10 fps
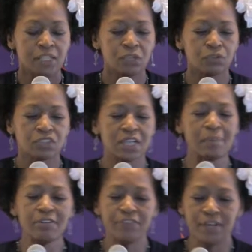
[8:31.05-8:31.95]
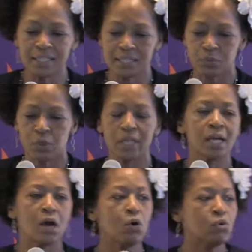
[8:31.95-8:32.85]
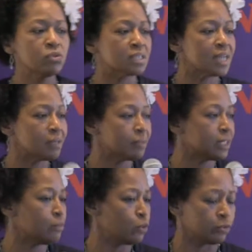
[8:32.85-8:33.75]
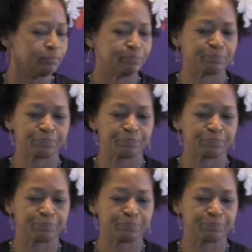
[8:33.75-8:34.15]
you know, some of us were in our own Sodom and Gomorrah.